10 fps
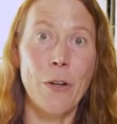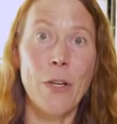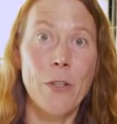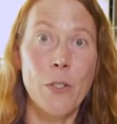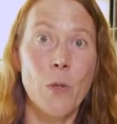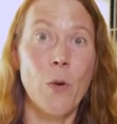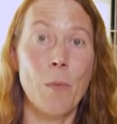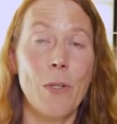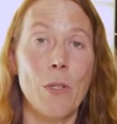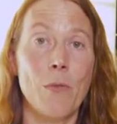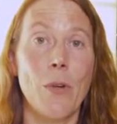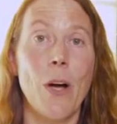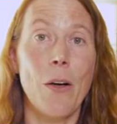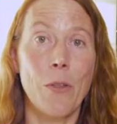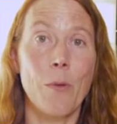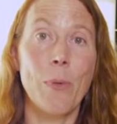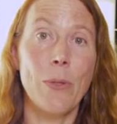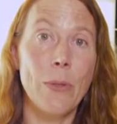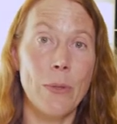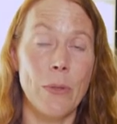very good sorbents for other
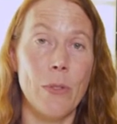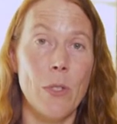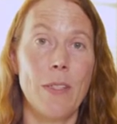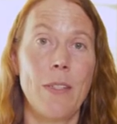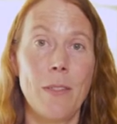pollutants.